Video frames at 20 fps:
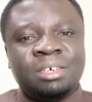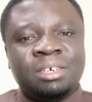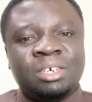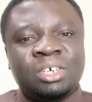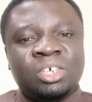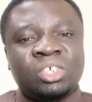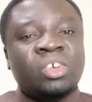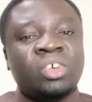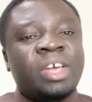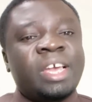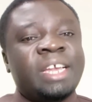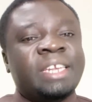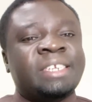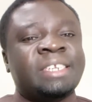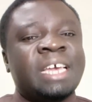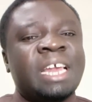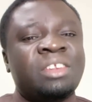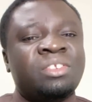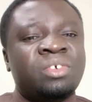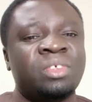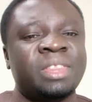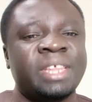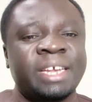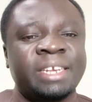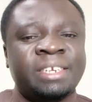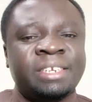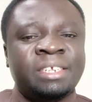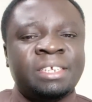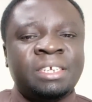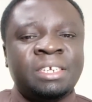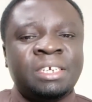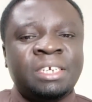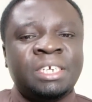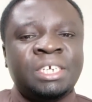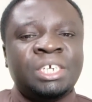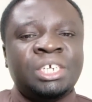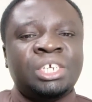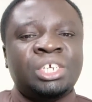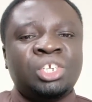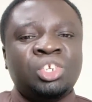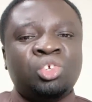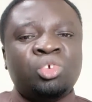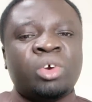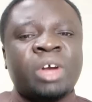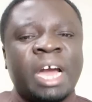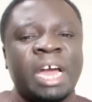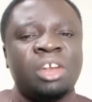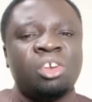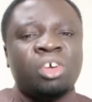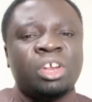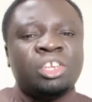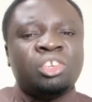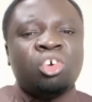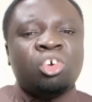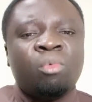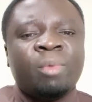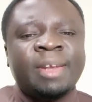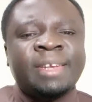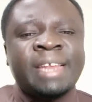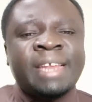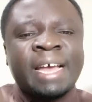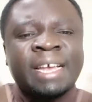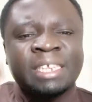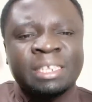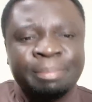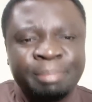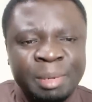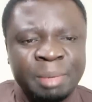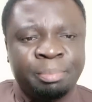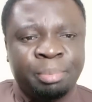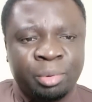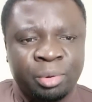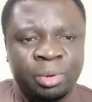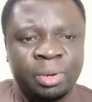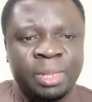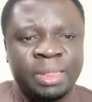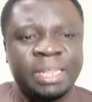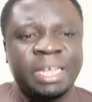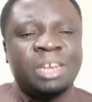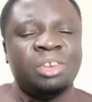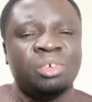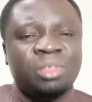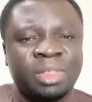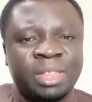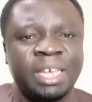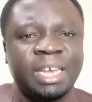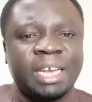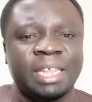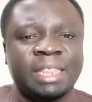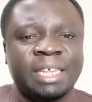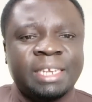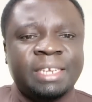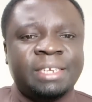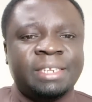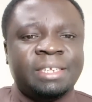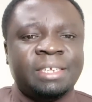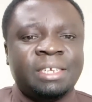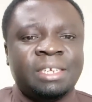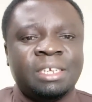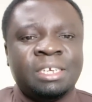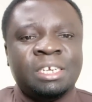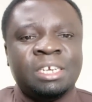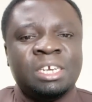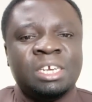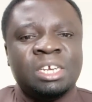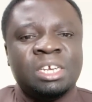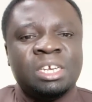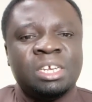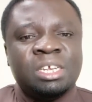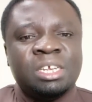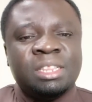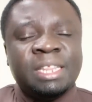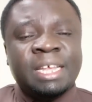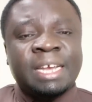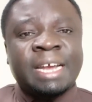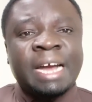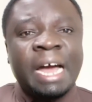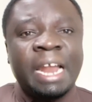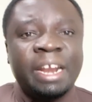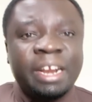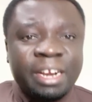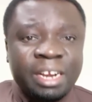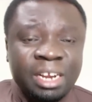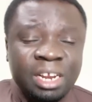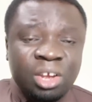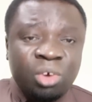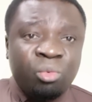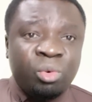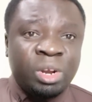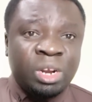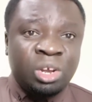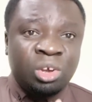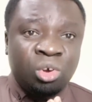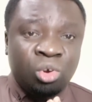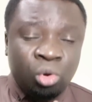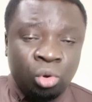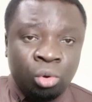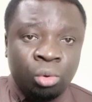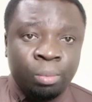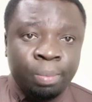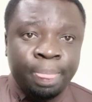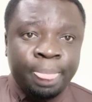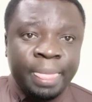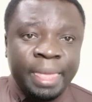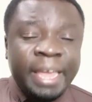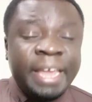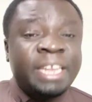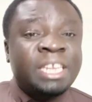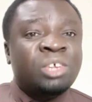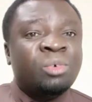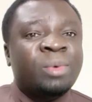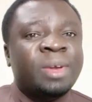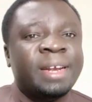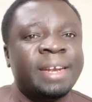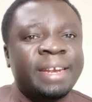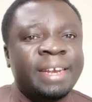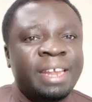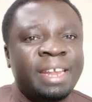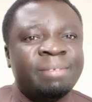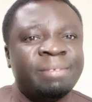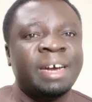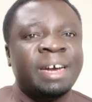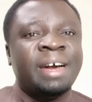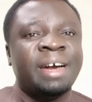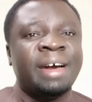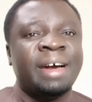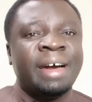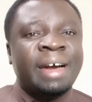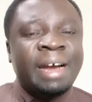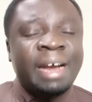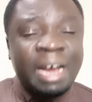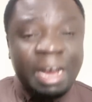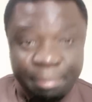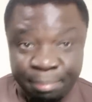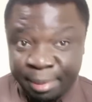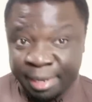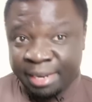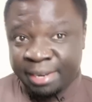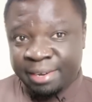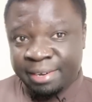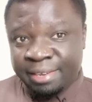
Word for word: So it tells you that you cannot overtax people, then you think that the country will grow. It will never happen.